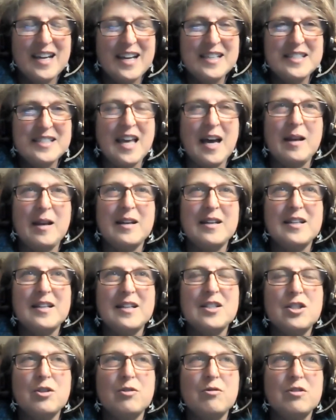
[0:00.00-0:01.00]
is that
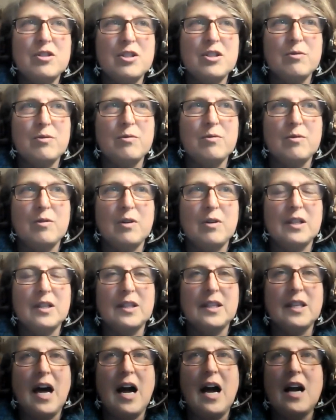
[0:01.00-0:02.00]
due to
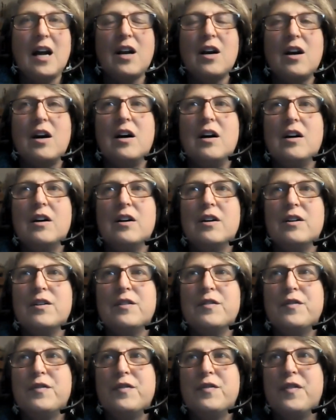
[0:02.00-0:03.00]
a lack
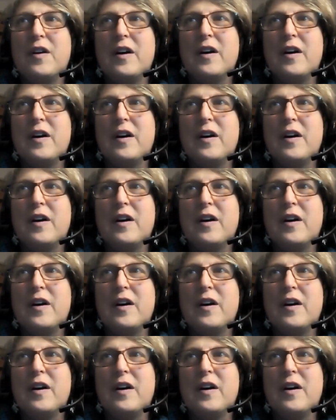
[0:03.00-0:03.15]
of